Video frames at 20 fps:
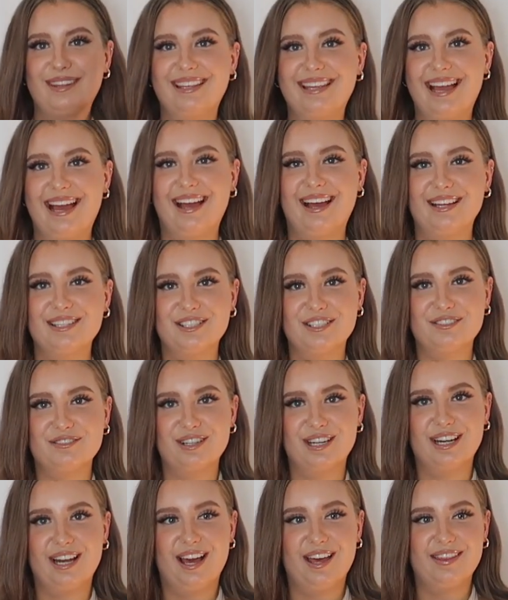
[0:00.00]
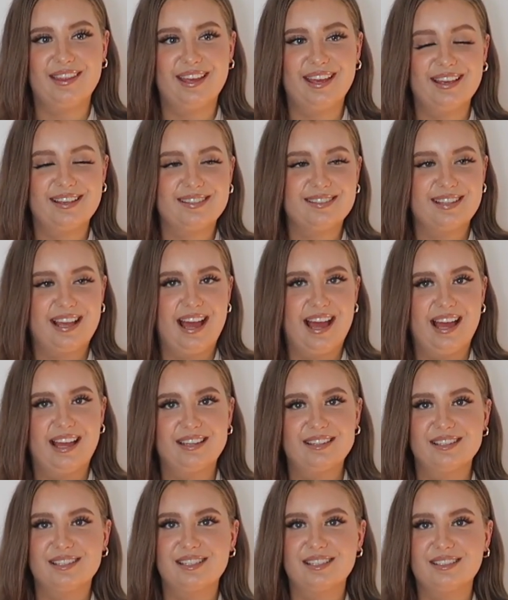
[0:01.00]
yeah, I do really like this,
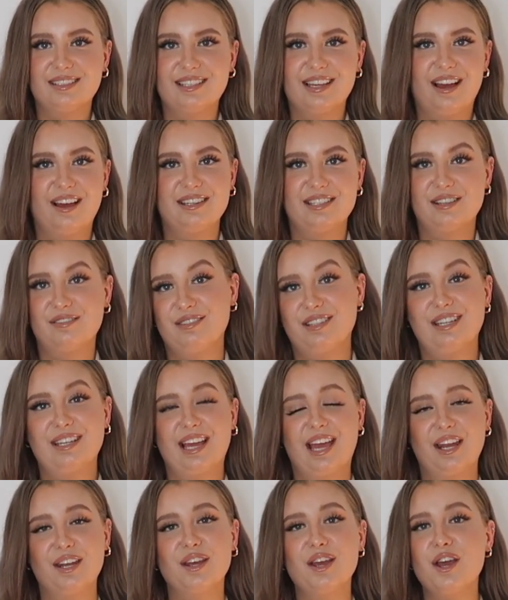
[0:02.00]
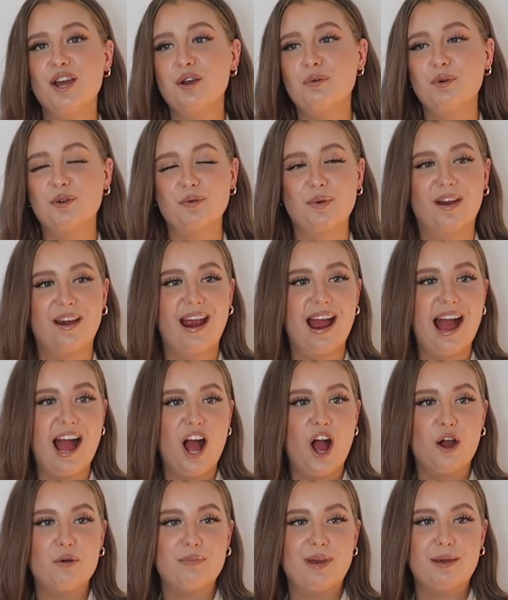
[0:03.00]
and yeah, I definitely again would wear it
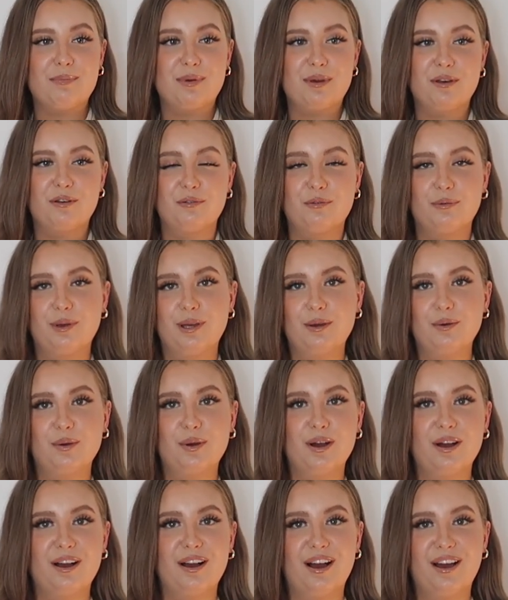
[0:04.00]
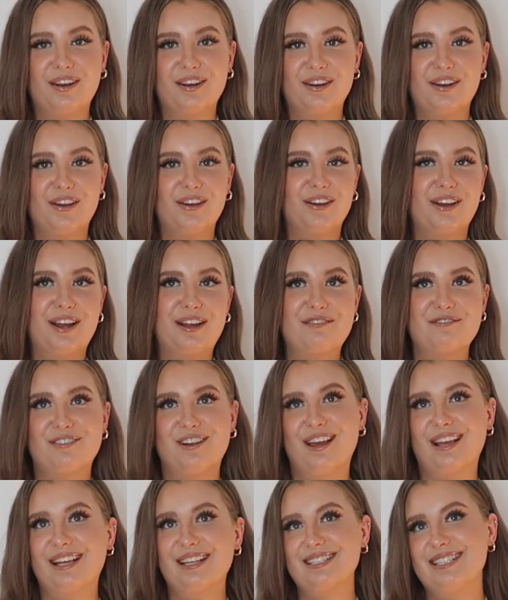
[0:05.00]
out. Maybe if we were, I don't know, going
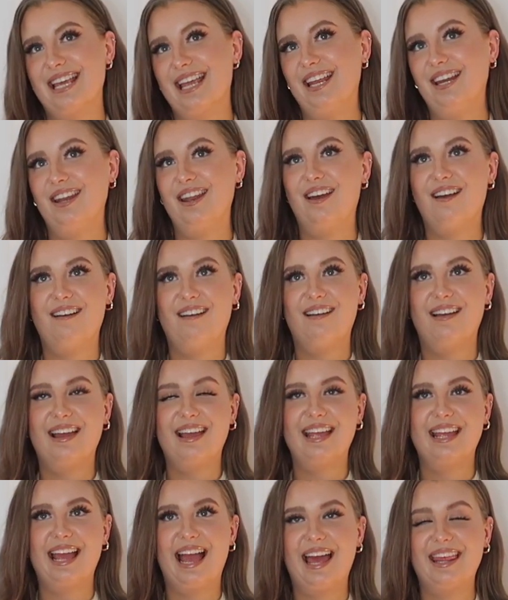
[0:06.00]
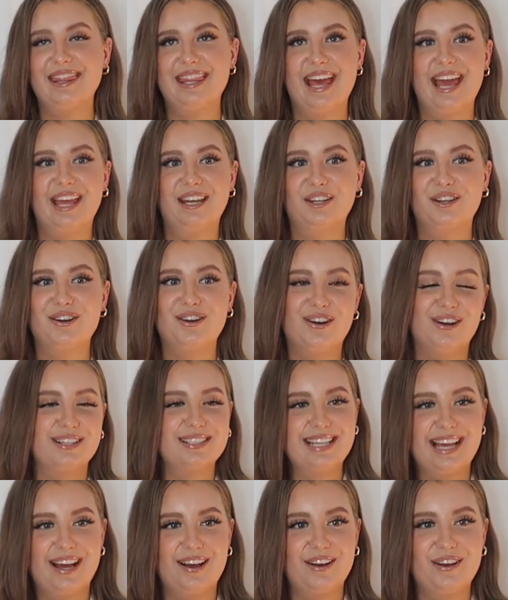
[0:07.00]
for like a date night and then
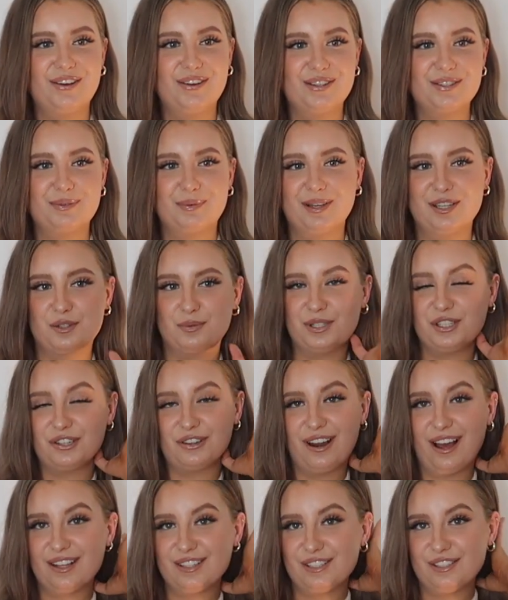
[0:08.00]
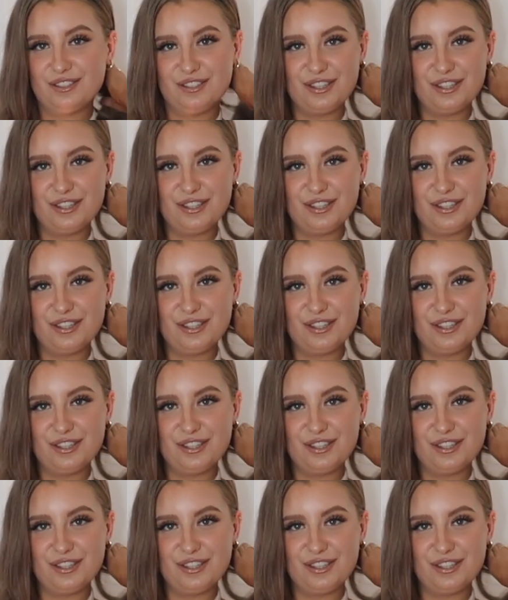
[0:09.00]
cocktails, which we do like to